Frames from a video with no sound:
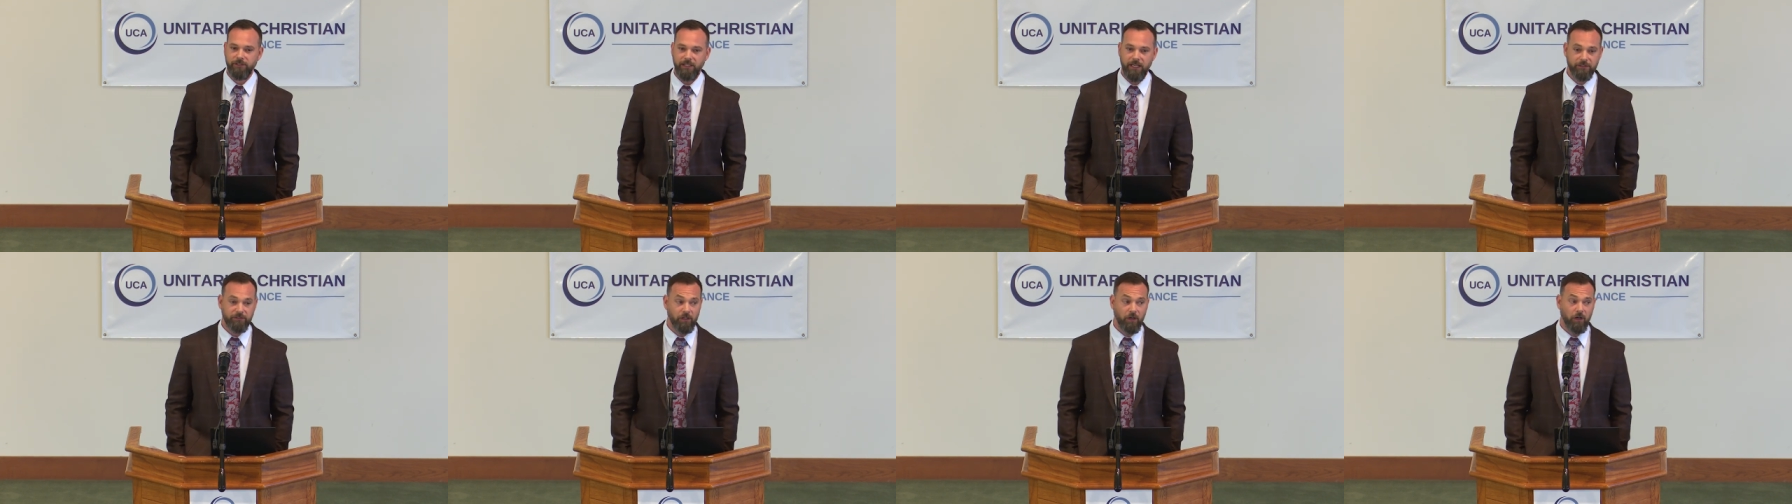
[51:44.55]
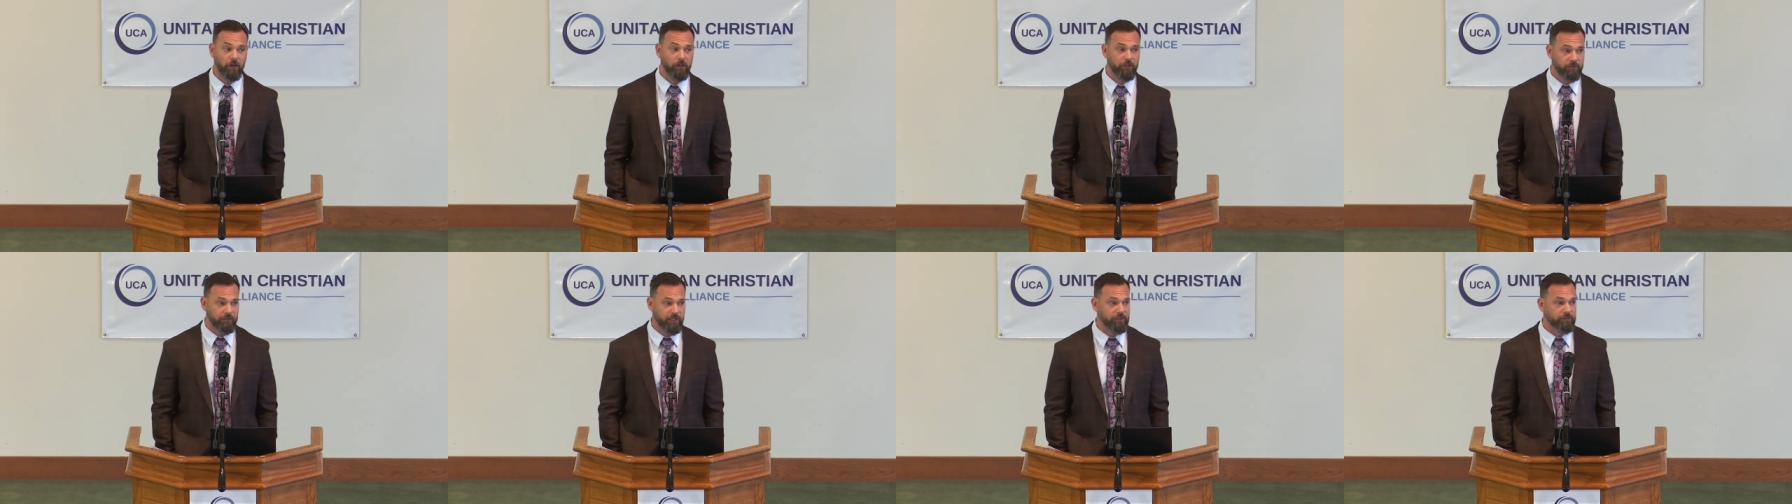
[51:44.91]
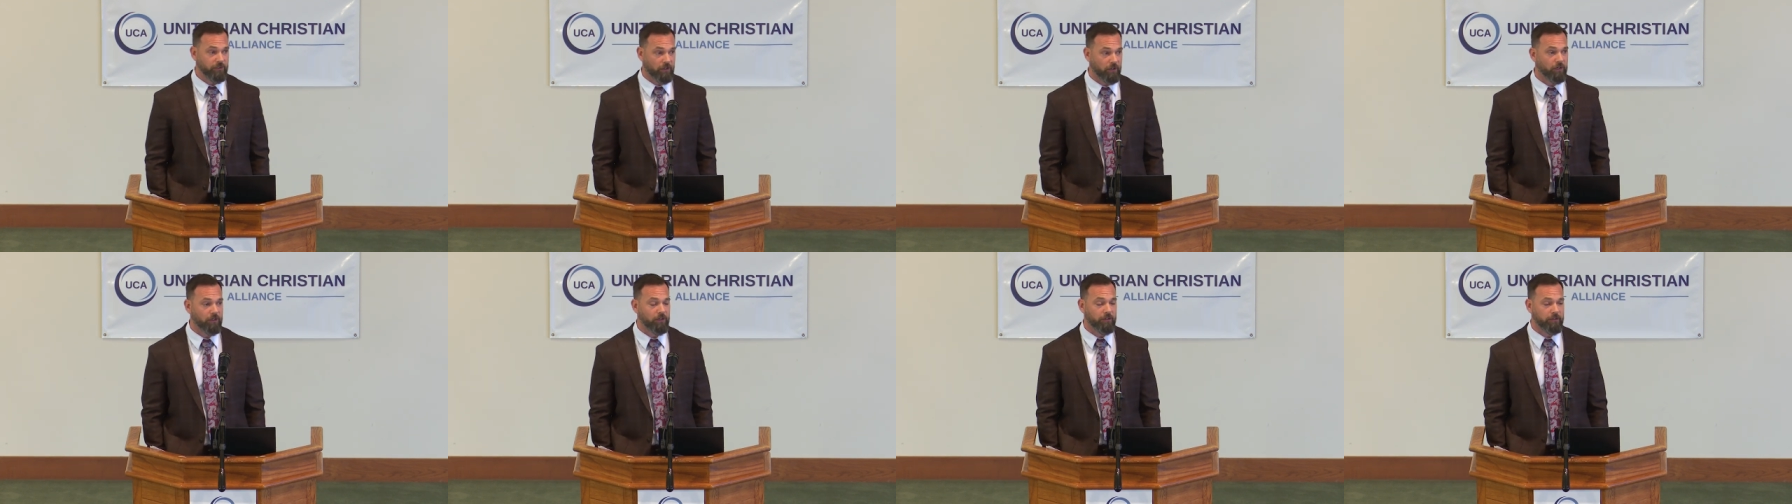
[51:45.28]
That's a hard that's
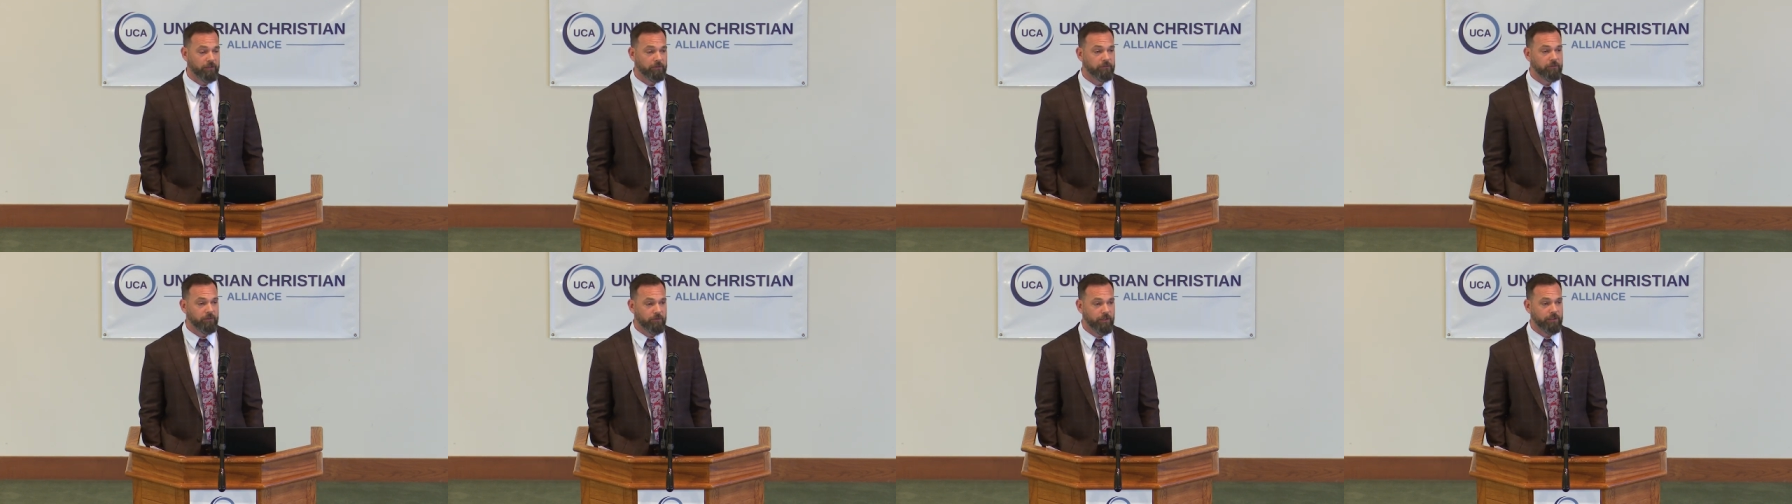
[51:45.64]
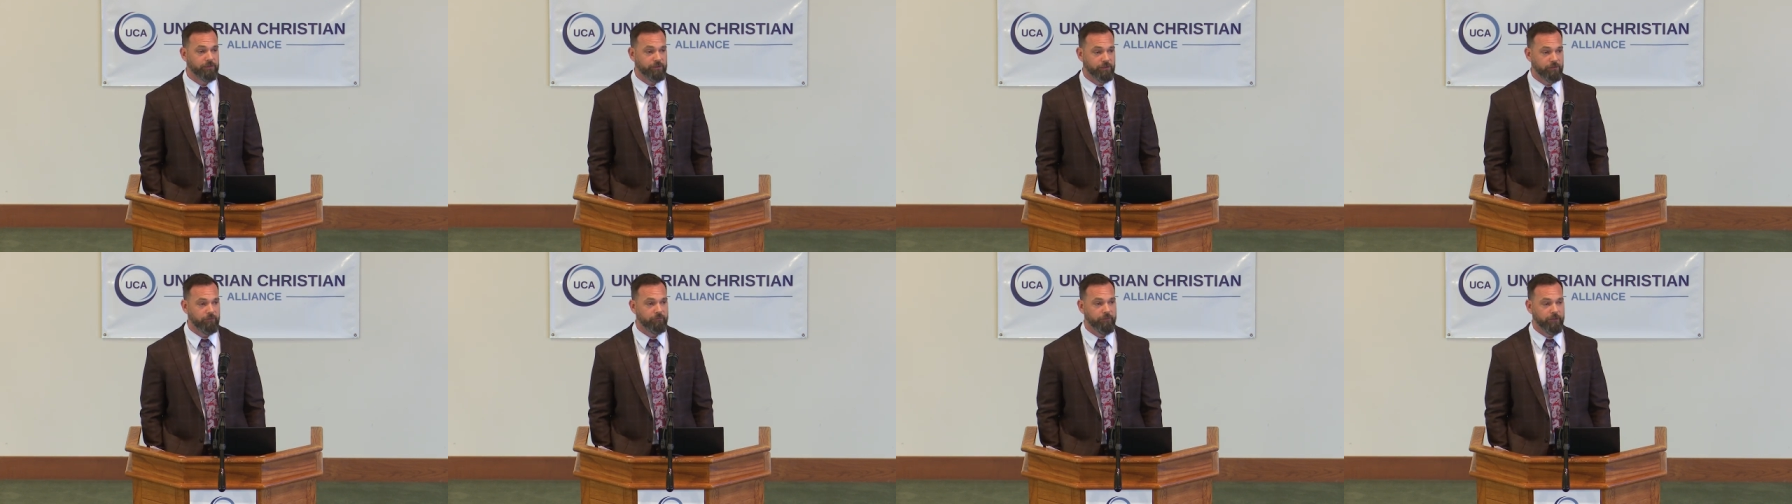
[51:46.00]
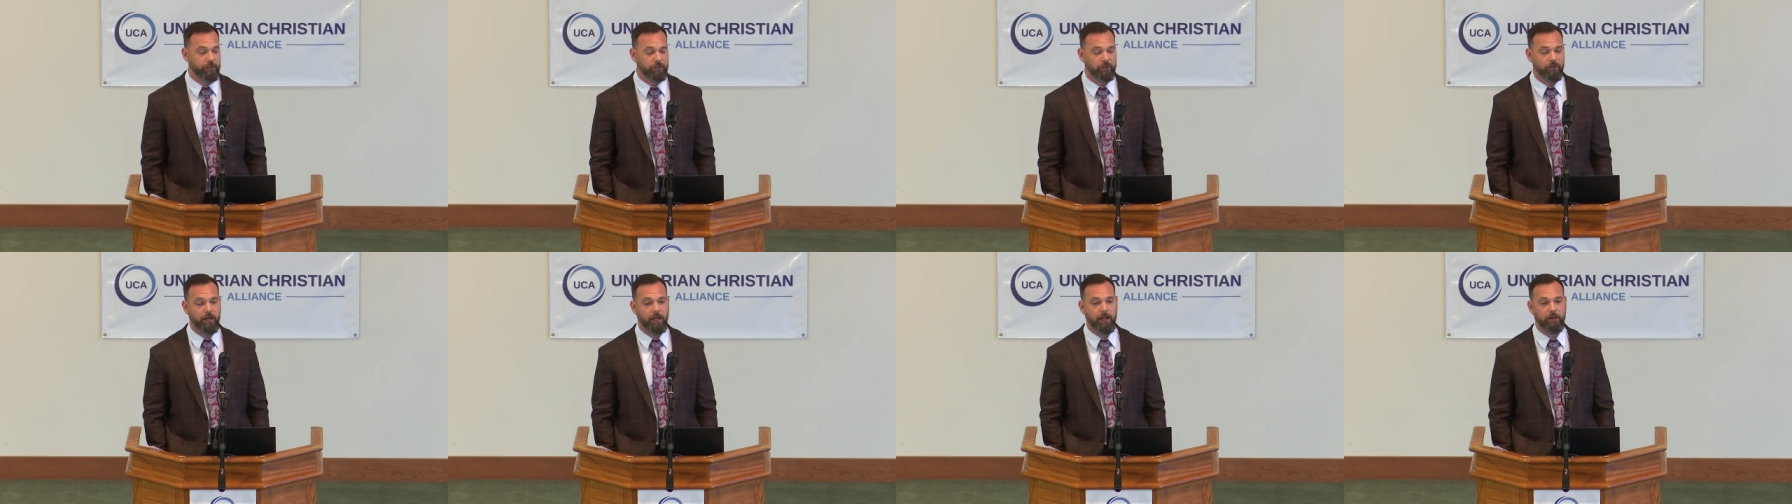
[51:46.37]
a hard question to
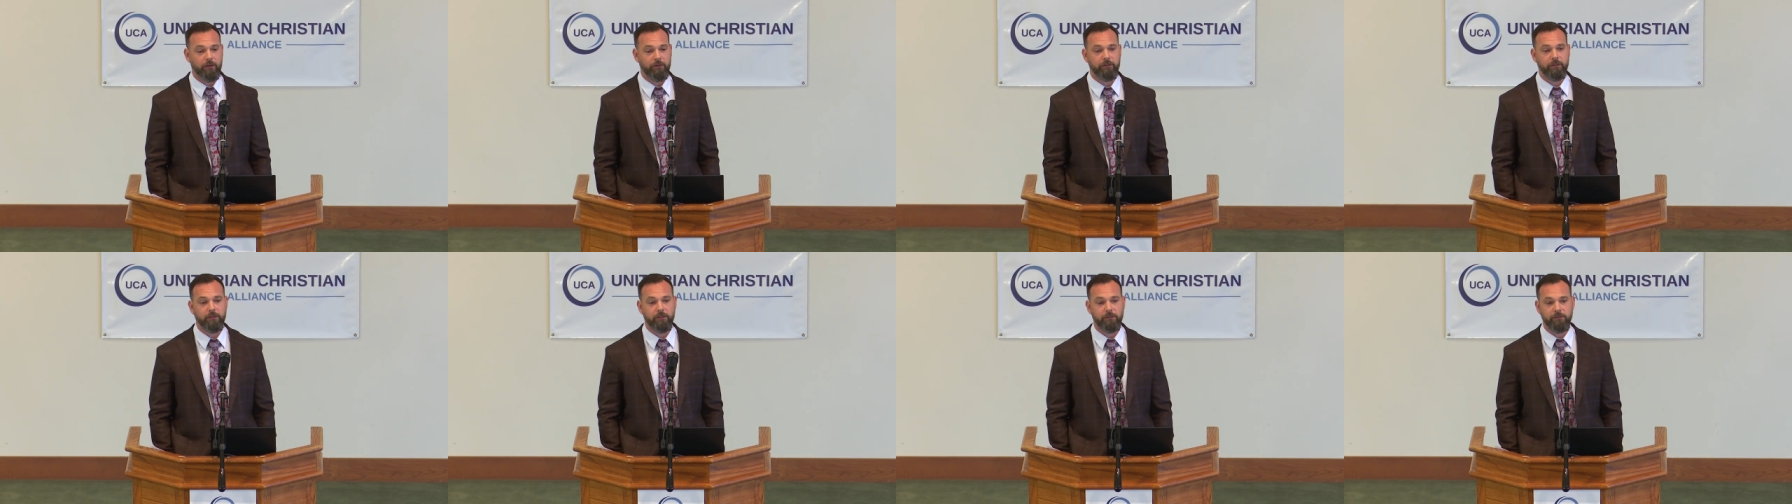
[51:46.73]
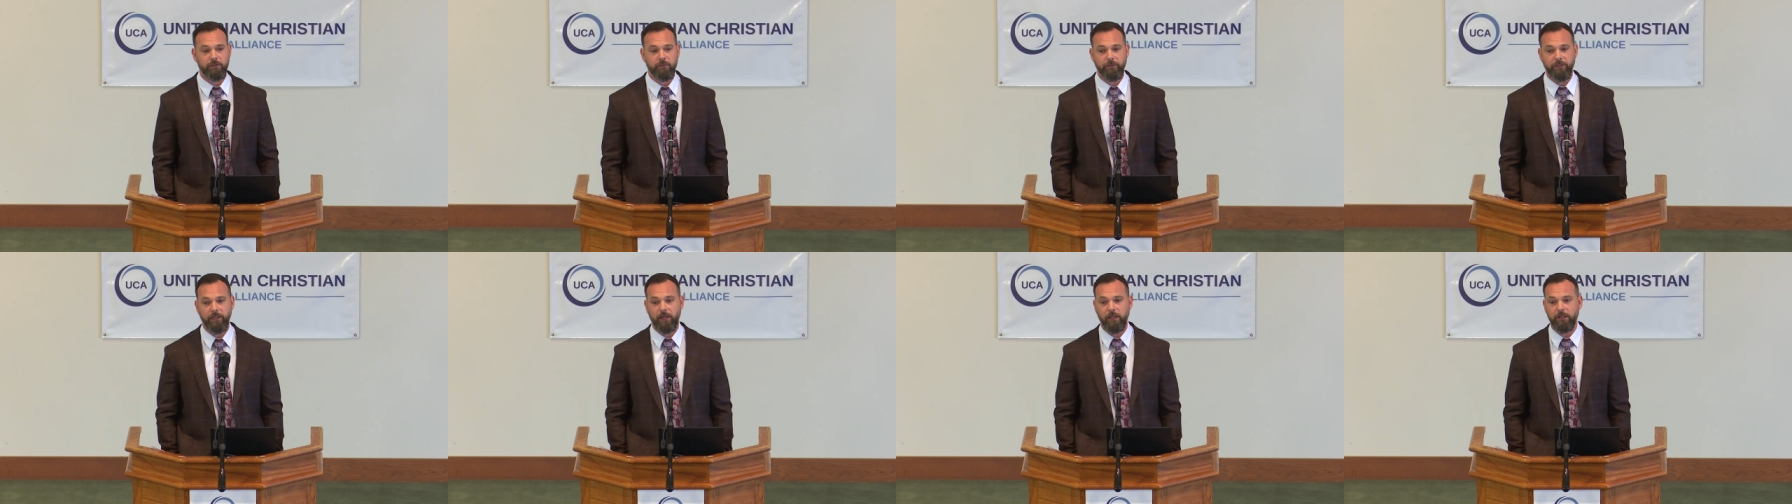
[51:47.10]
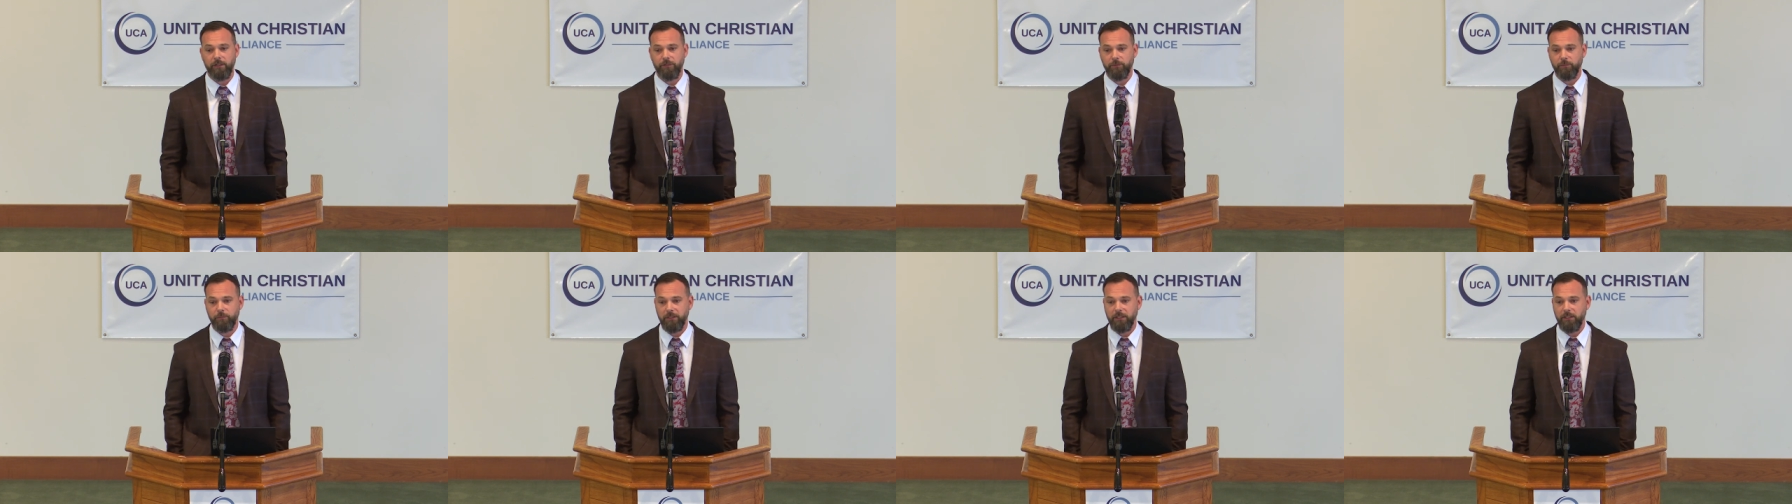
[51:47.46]
figure out, to be
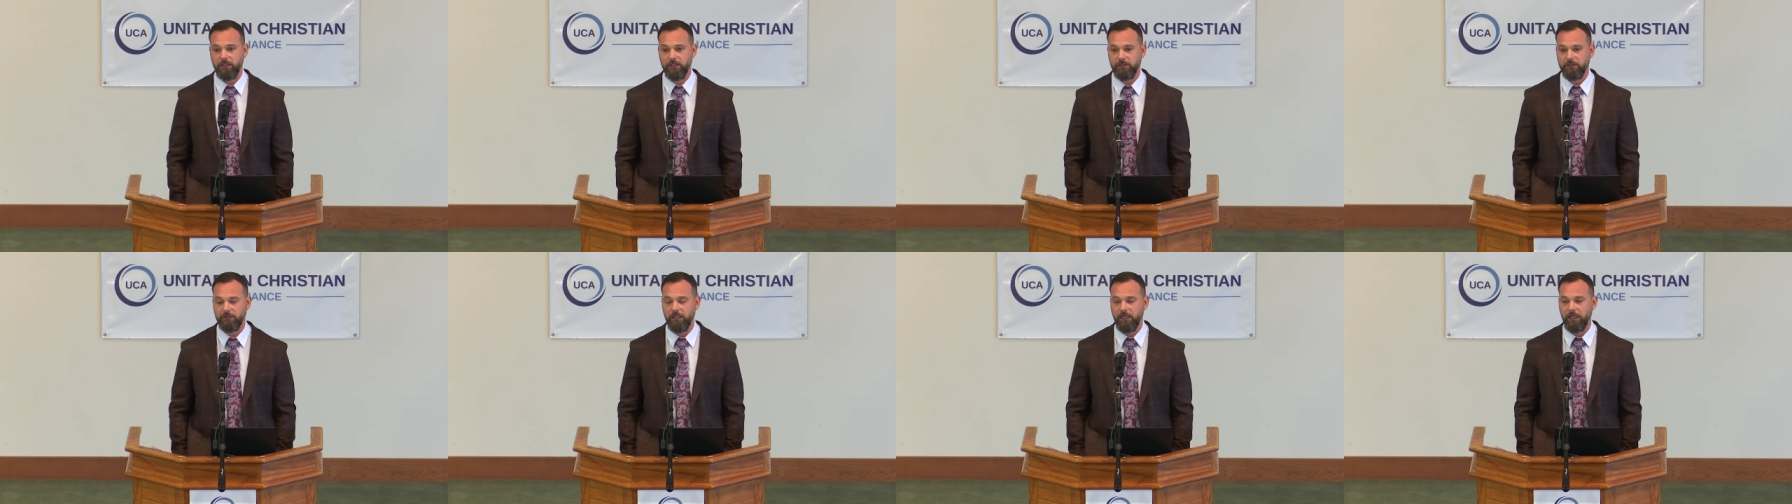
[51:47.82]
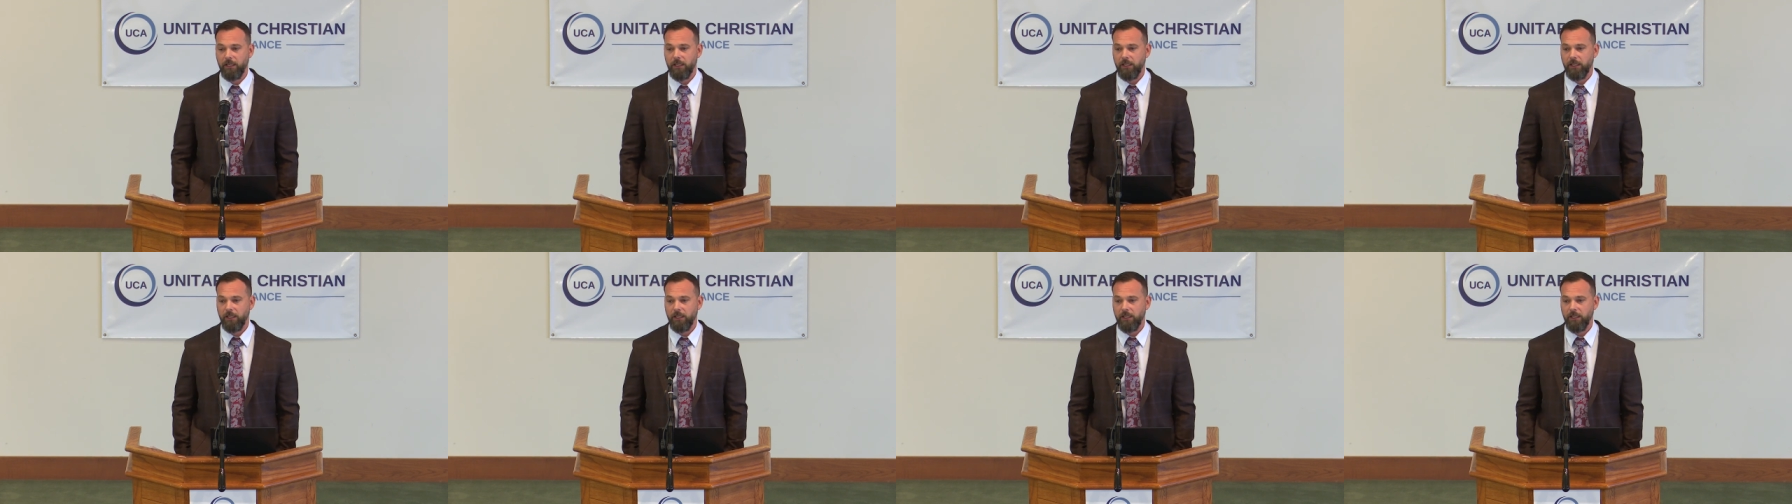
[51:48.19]
honest, because